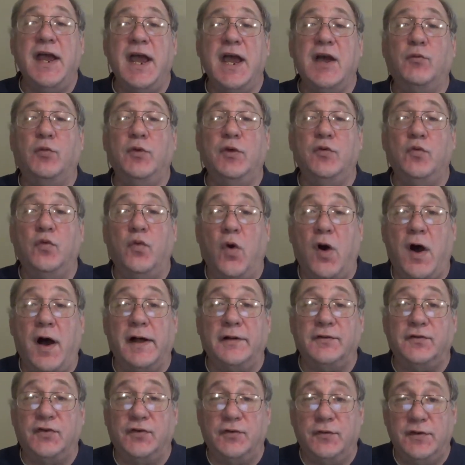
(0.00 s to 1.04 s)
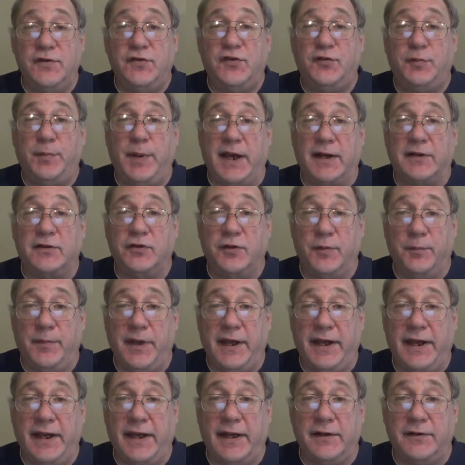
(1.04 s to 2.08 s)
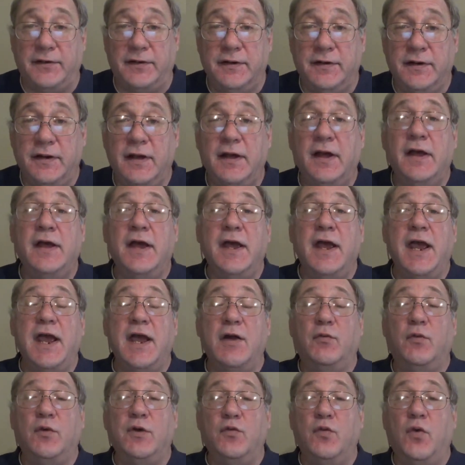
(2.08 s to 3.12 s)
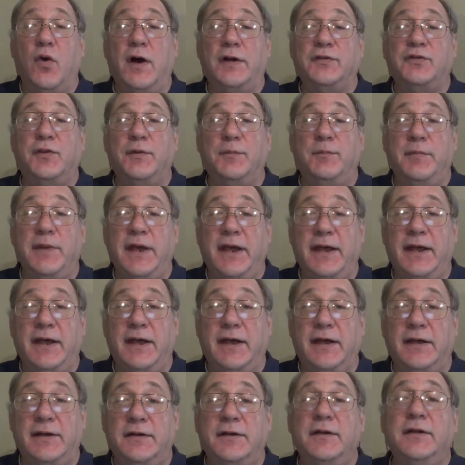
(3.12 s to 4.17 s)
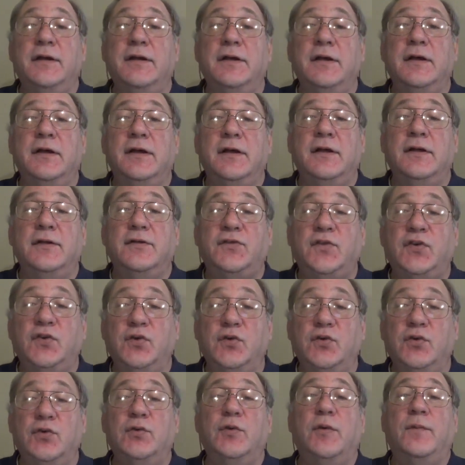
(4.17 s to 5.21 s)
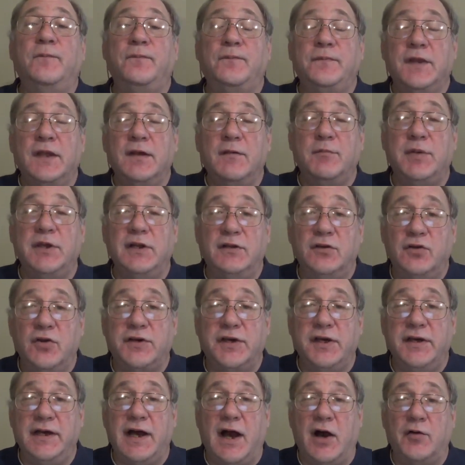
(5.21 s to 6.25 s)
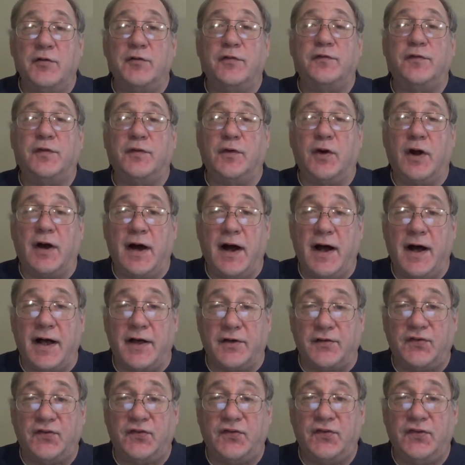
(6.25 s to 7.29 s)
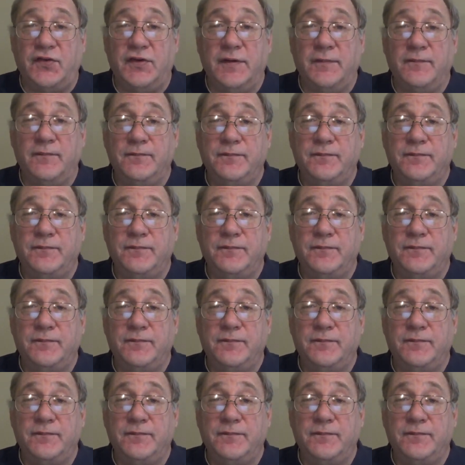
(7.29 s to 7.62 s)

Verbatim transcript: And we want to respect the man. And we want the man to be looking out for us.